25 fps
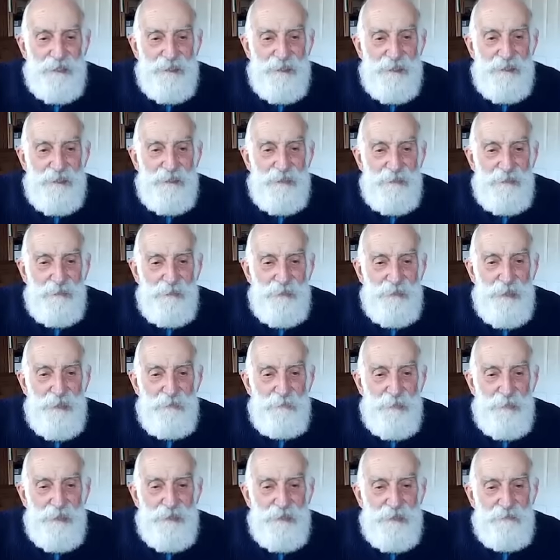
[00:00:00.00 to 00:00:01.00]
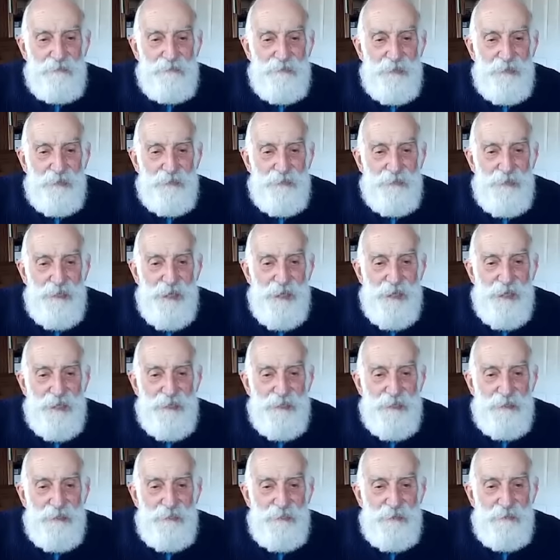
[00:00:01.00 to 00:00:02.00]
They also must have felt an
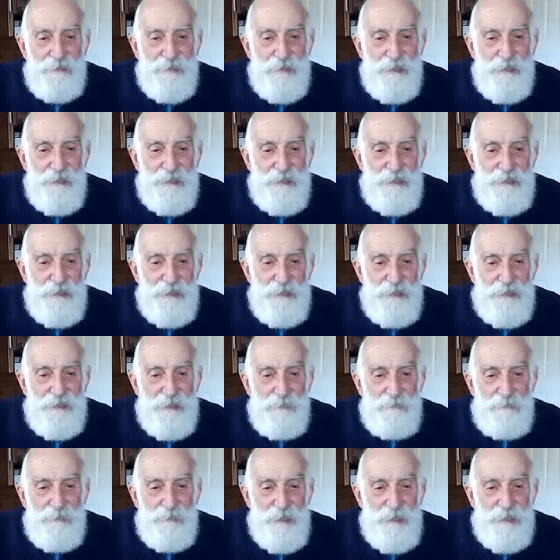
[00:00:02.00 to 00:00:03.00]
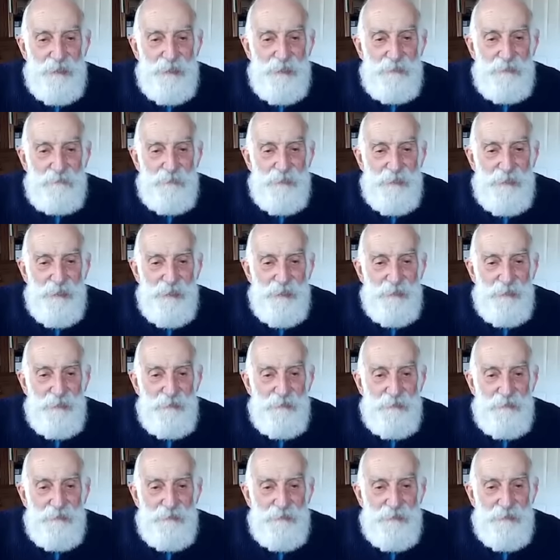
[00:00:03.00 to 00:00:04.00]
echo, something in
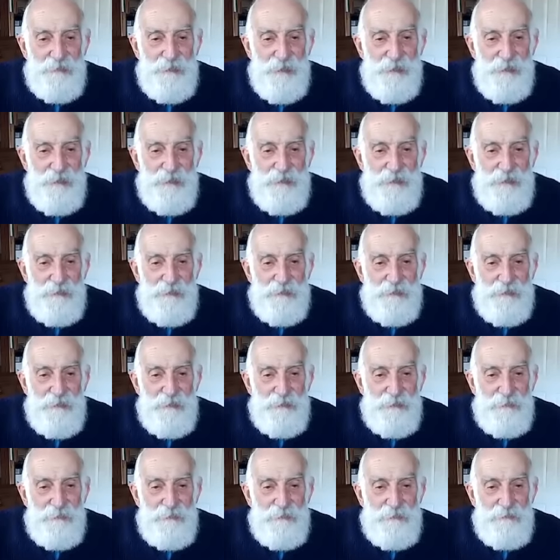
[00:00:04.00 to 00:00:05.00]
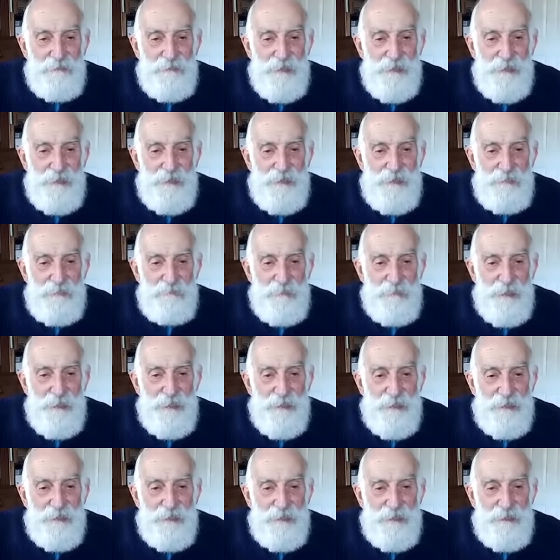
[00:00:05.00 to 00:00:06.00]
themselves. Don't fence
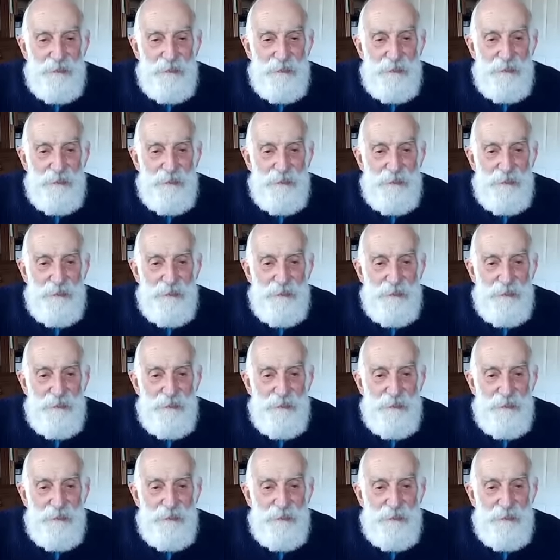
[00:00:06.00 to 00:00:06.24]
me in.